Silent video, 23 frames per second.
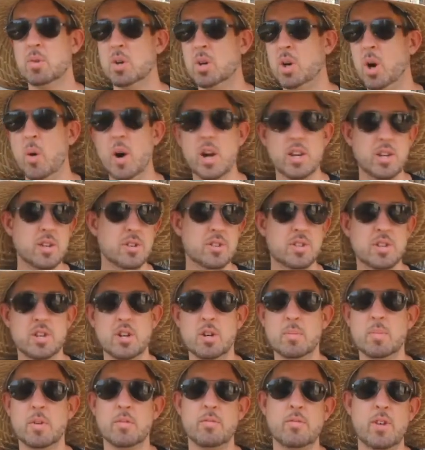go on
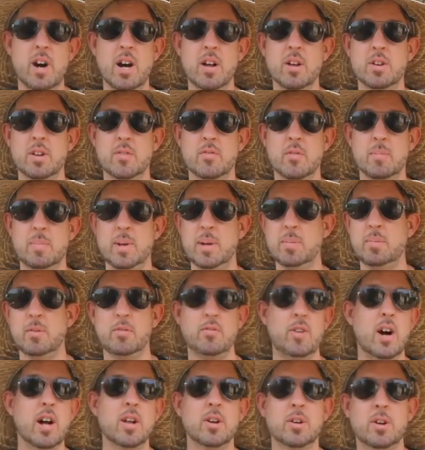YouTube and follow different people.
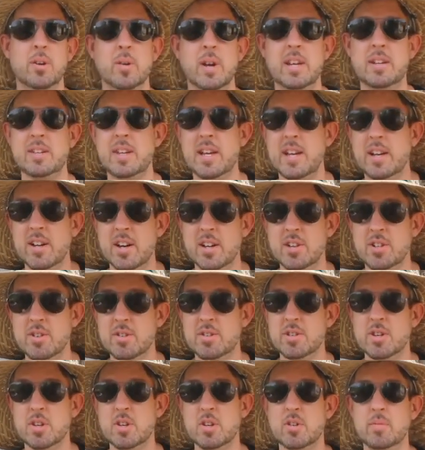Follow Green Dean on
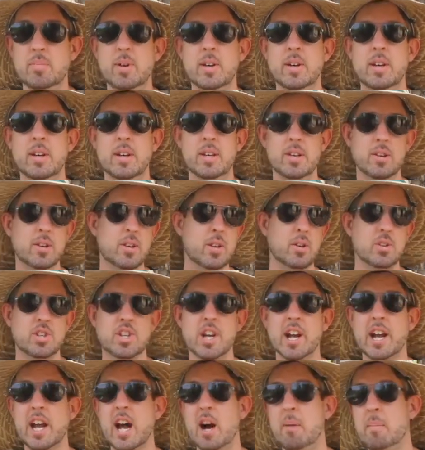YouTube. You can go
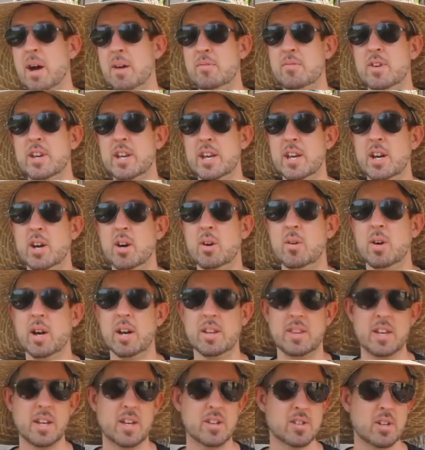check out my video.
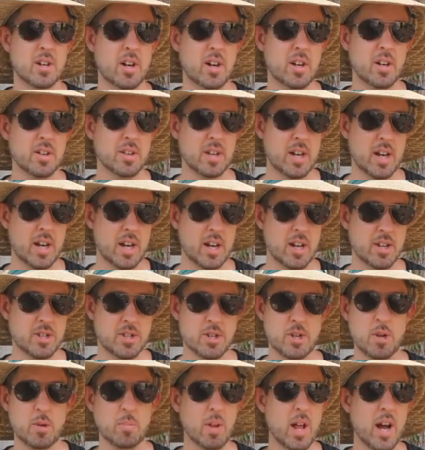I think it's called
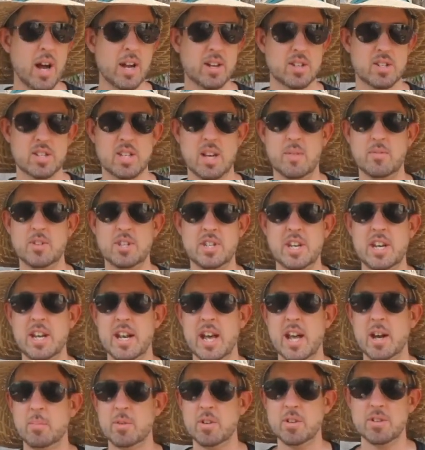2 Blocks, 17
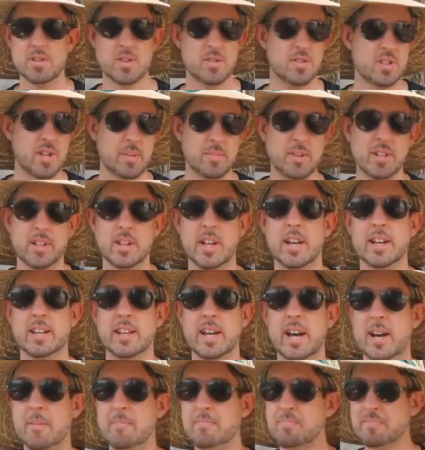Edibles, something like
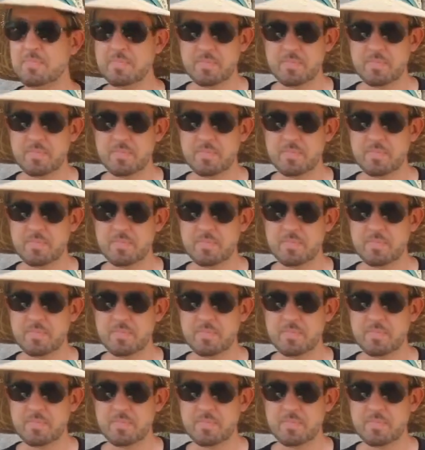that.